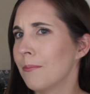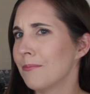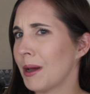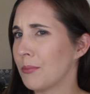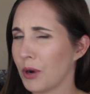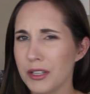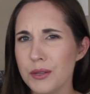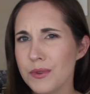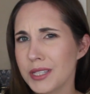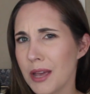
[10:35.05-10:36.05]
My
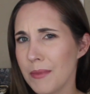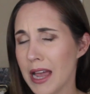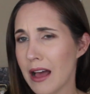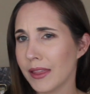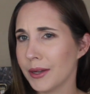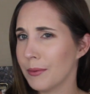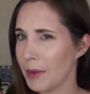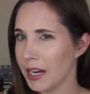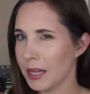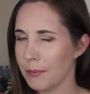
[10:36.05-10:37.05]
bronzer was coming out a little
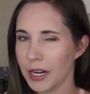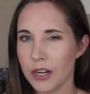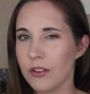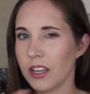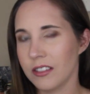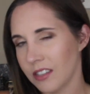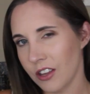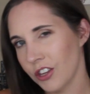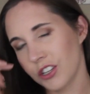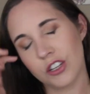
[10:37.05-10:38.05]
muddy, but I know that has
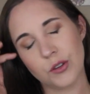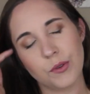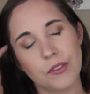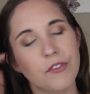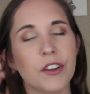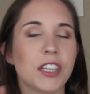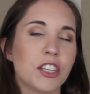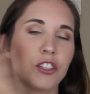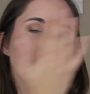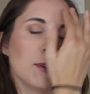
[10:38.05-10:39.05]
nothing to do with the foundation,